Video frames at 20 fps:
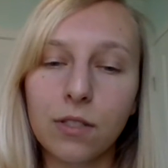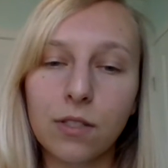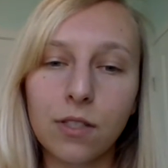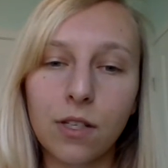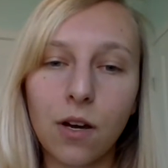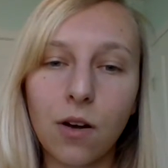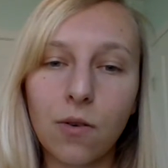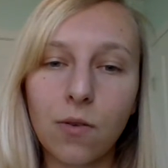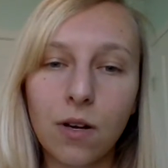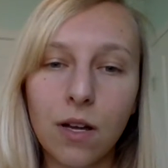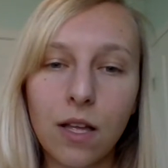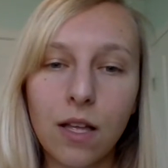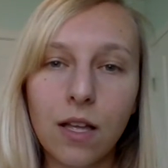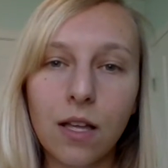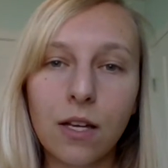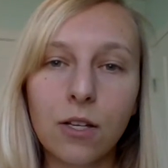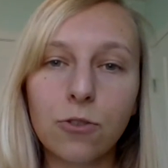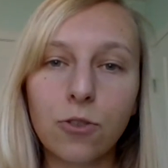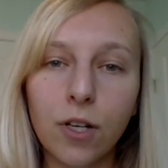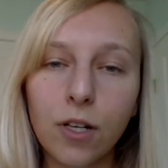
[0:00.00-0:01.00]
So
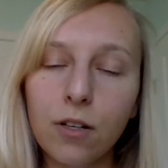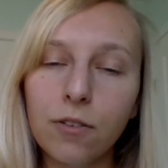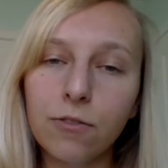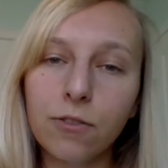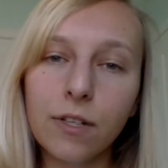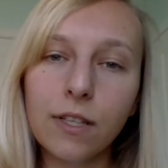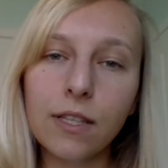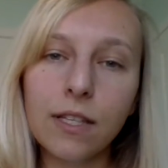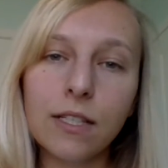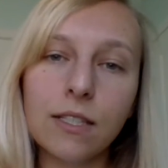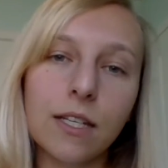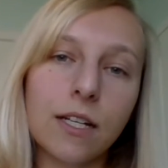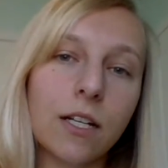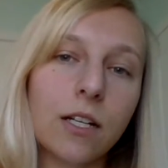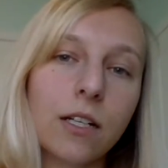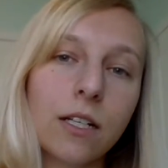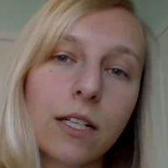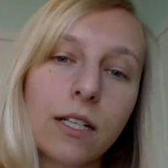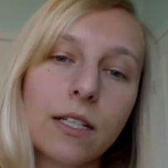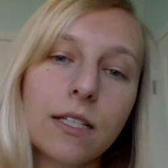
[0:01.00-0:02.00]
try to avoid these
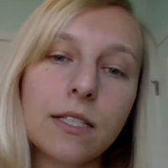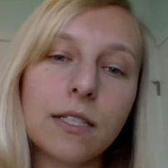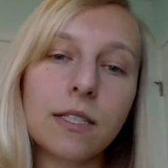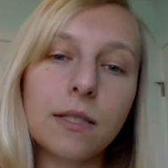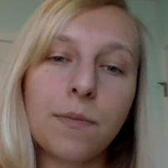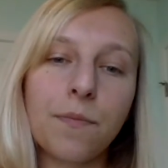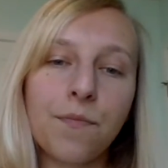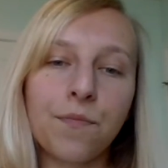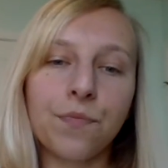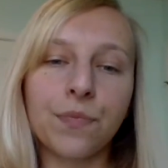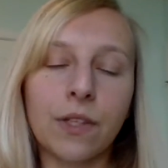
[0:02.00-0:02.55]
areas.